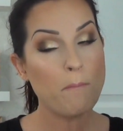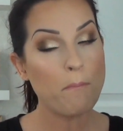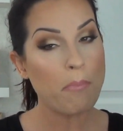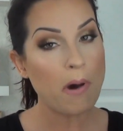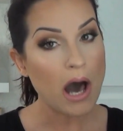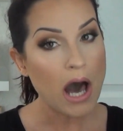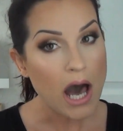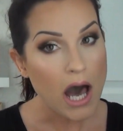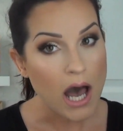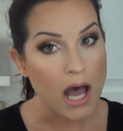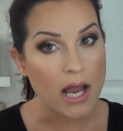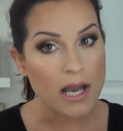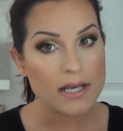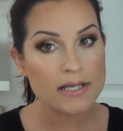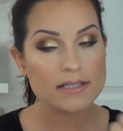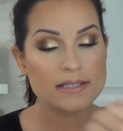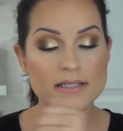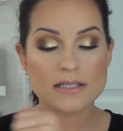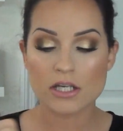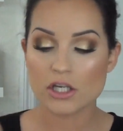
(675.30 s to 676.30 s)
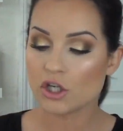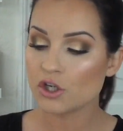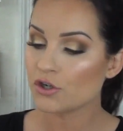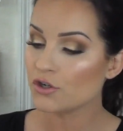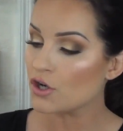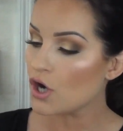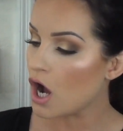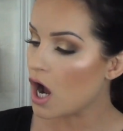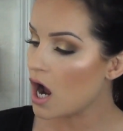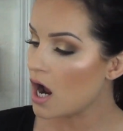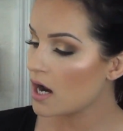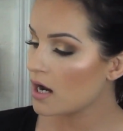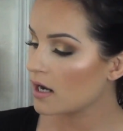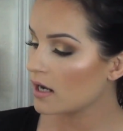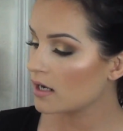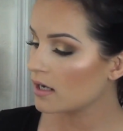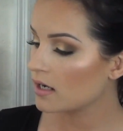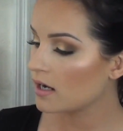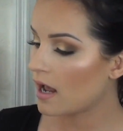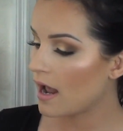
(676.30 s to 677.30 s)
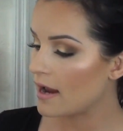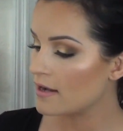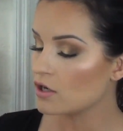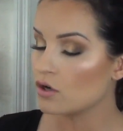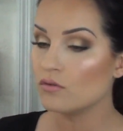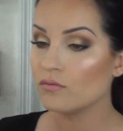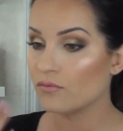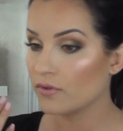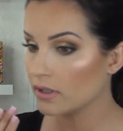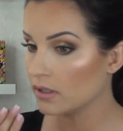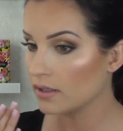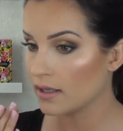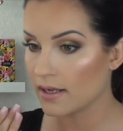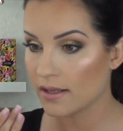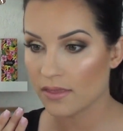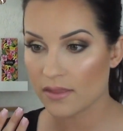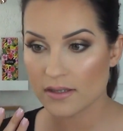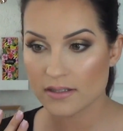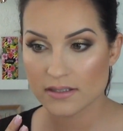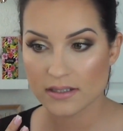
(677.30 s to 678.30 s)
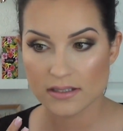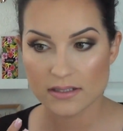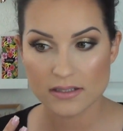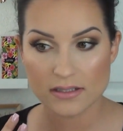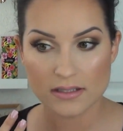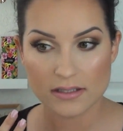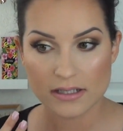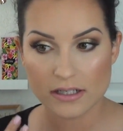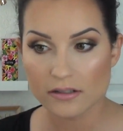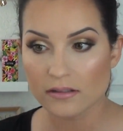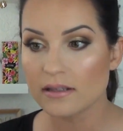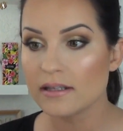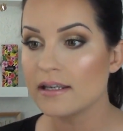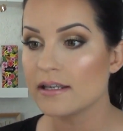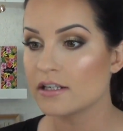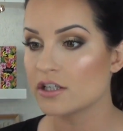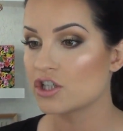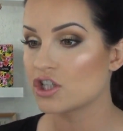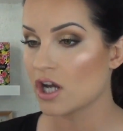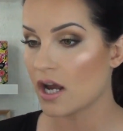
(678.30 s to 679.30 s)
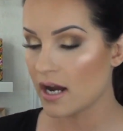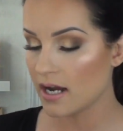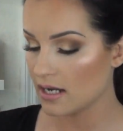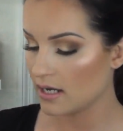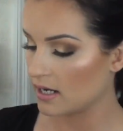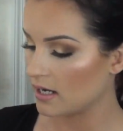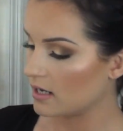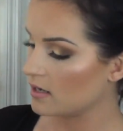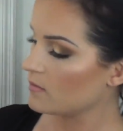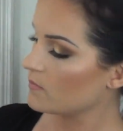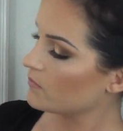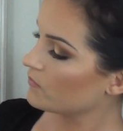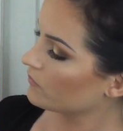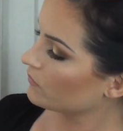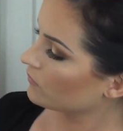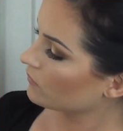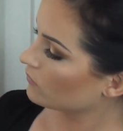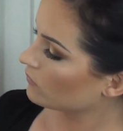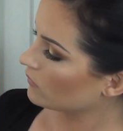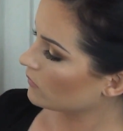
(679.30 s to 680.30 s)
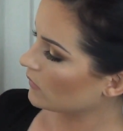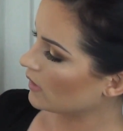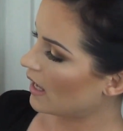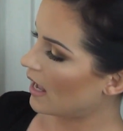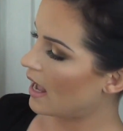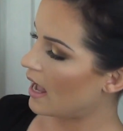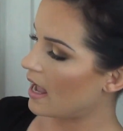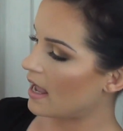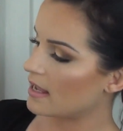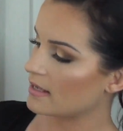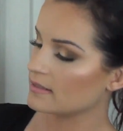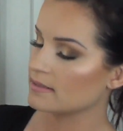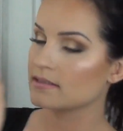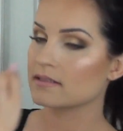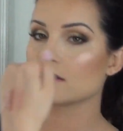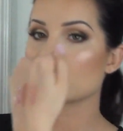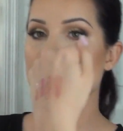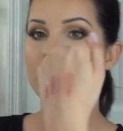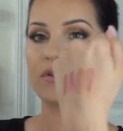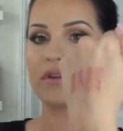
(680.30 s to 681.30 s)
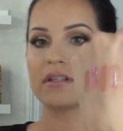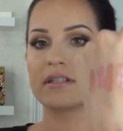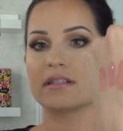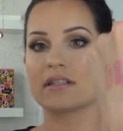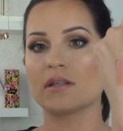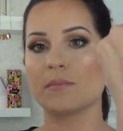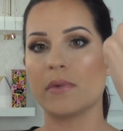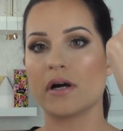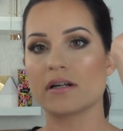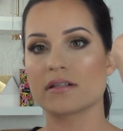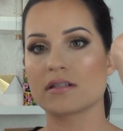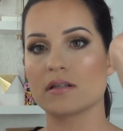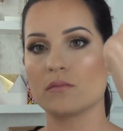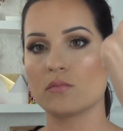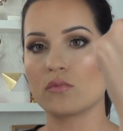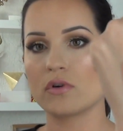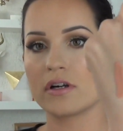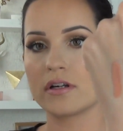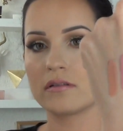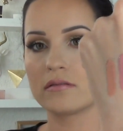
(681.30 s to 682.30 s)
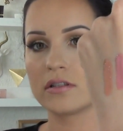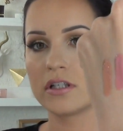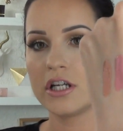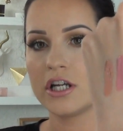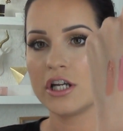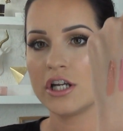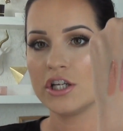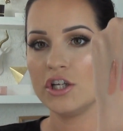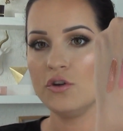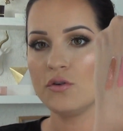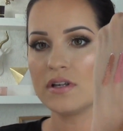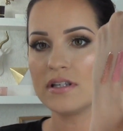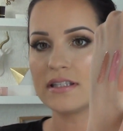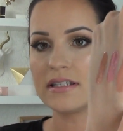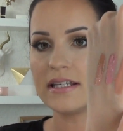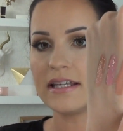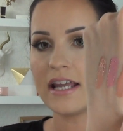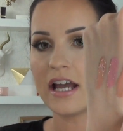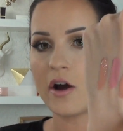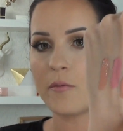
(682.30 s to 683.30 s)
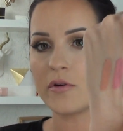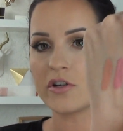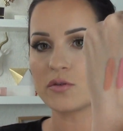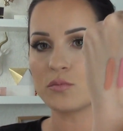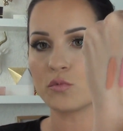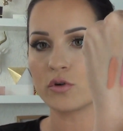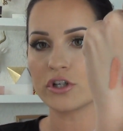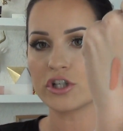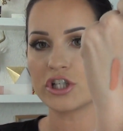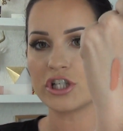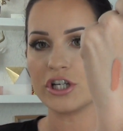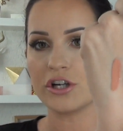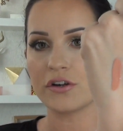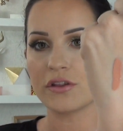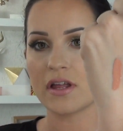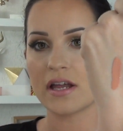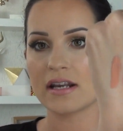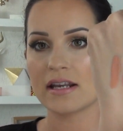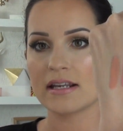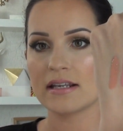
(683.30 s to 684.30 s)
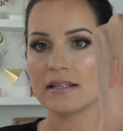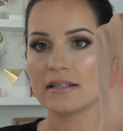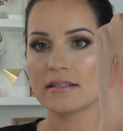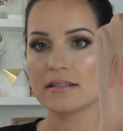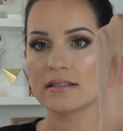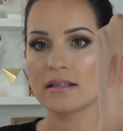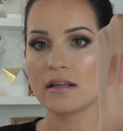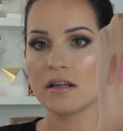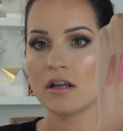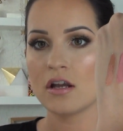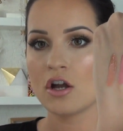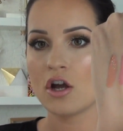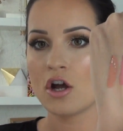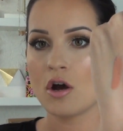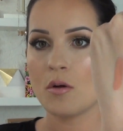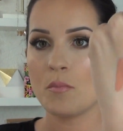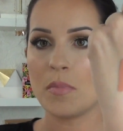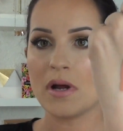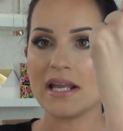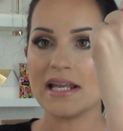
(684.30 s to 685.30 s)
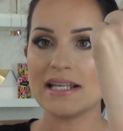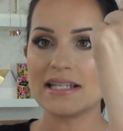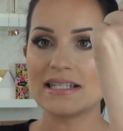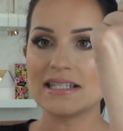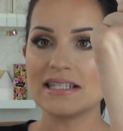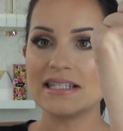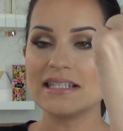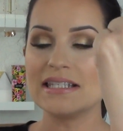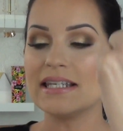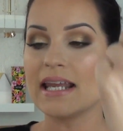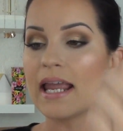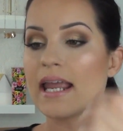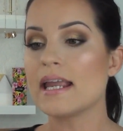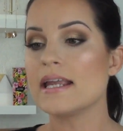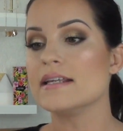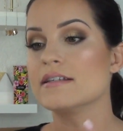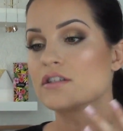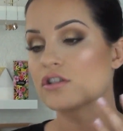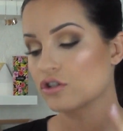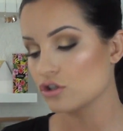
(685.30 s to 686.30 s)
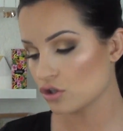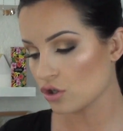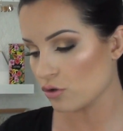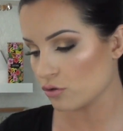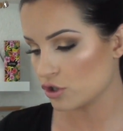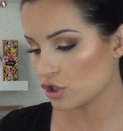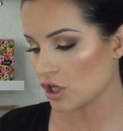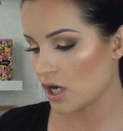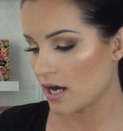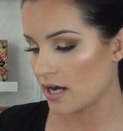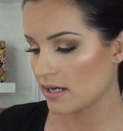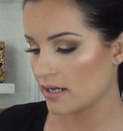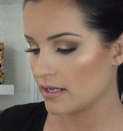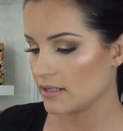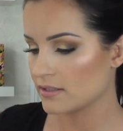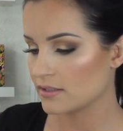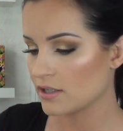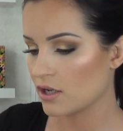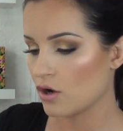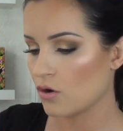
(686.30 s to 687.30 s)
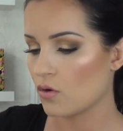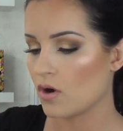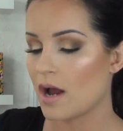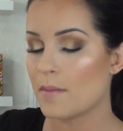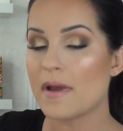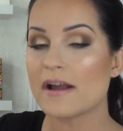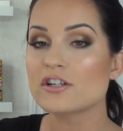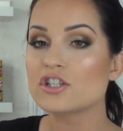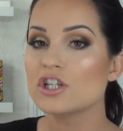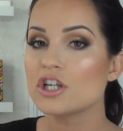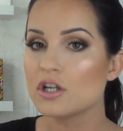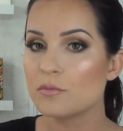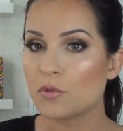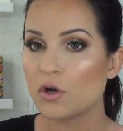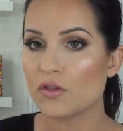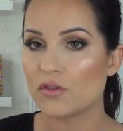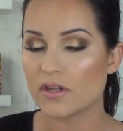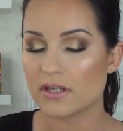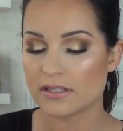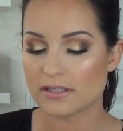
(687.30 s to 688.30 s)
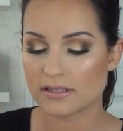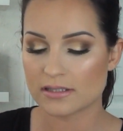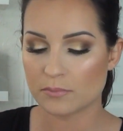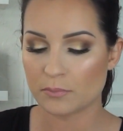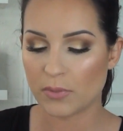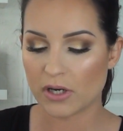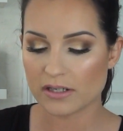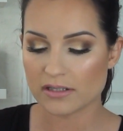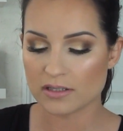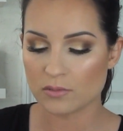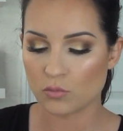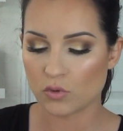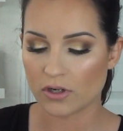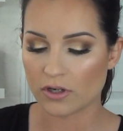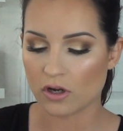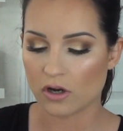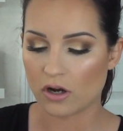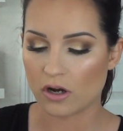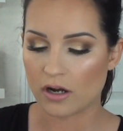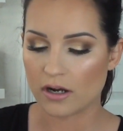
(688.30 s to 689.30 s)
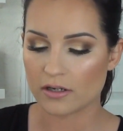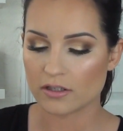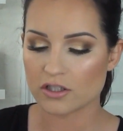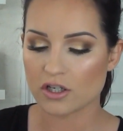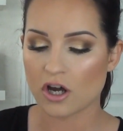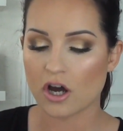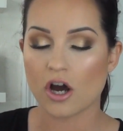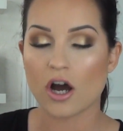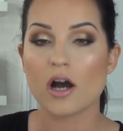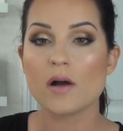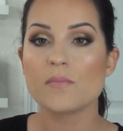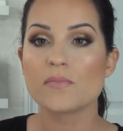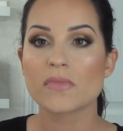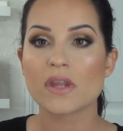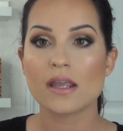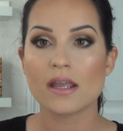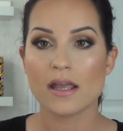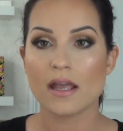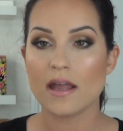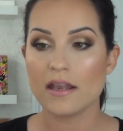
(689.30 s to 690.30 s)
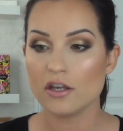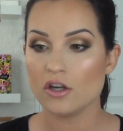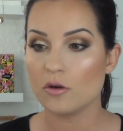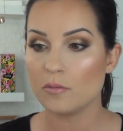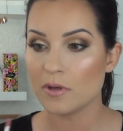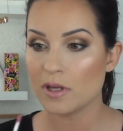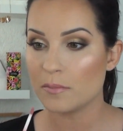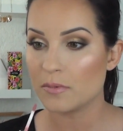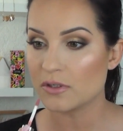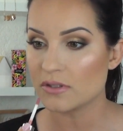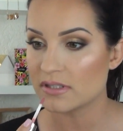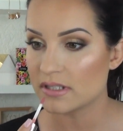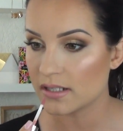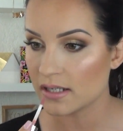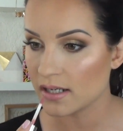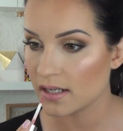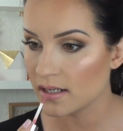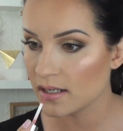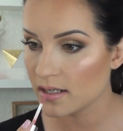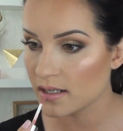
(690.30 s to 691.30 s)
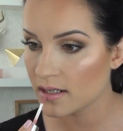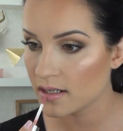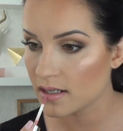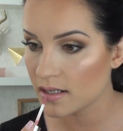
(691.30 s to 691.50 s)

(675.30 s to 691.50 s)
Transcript: but you're not, I don't feel like this is nearly as shiny as, so this is the Buxom one. You can see how much more sheer that is, but it stays so shiny. So I'm actually gonna put this Buxom one on top and you'll be able to see.